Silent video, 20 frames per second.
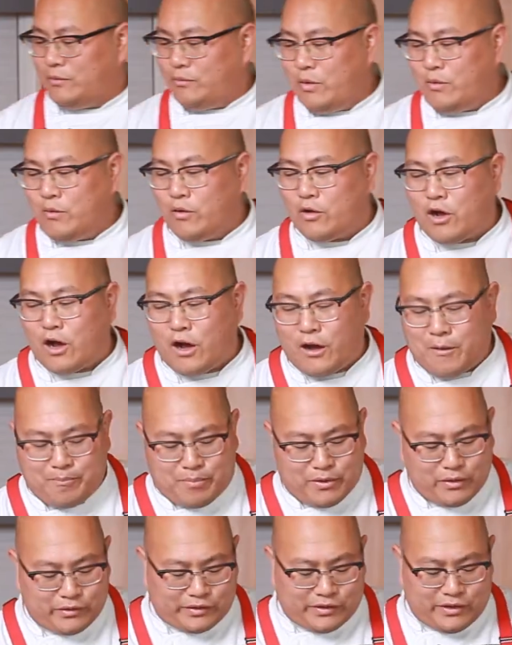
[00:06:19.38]
We will
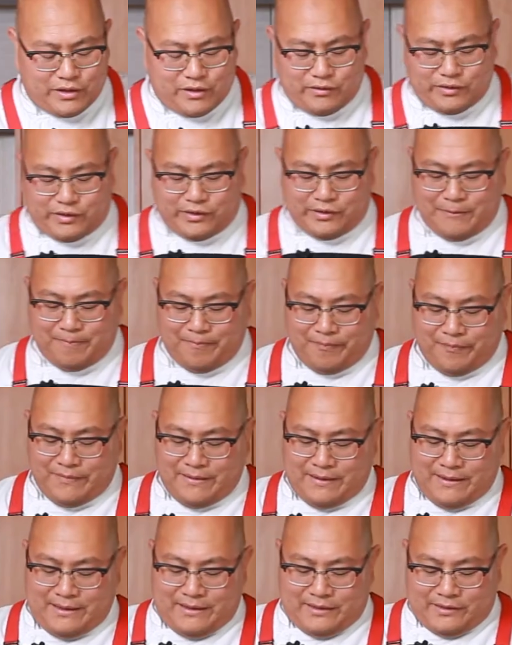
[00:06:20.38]
compost those.
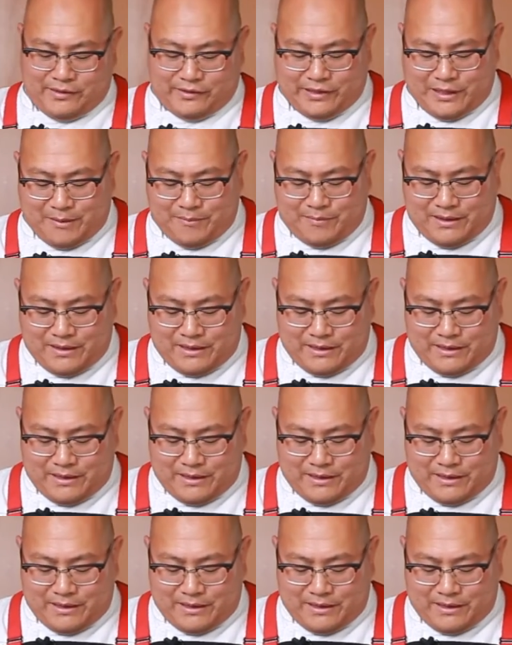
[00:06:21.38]
Same thing